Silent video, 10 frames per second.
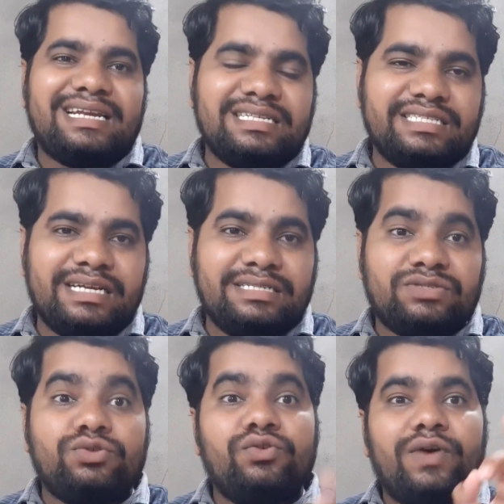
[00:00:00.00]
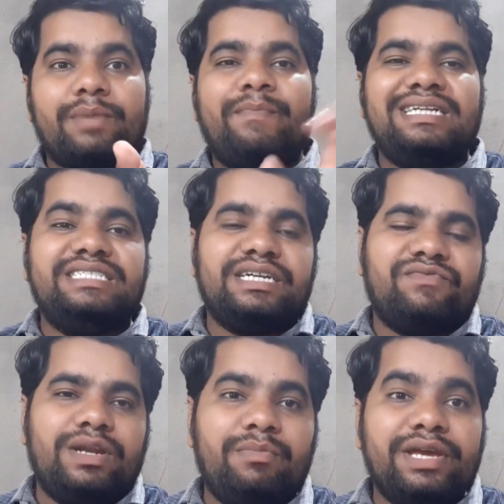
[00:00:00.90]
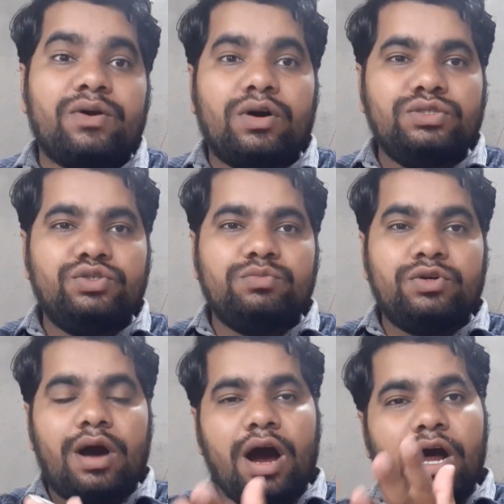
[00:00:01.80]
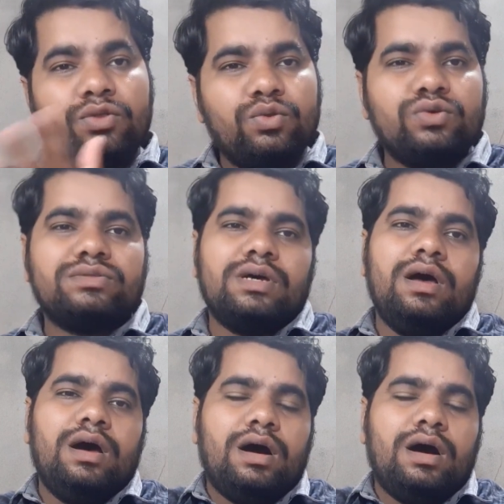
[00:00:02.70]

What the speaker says: results, your budget will be consumed on those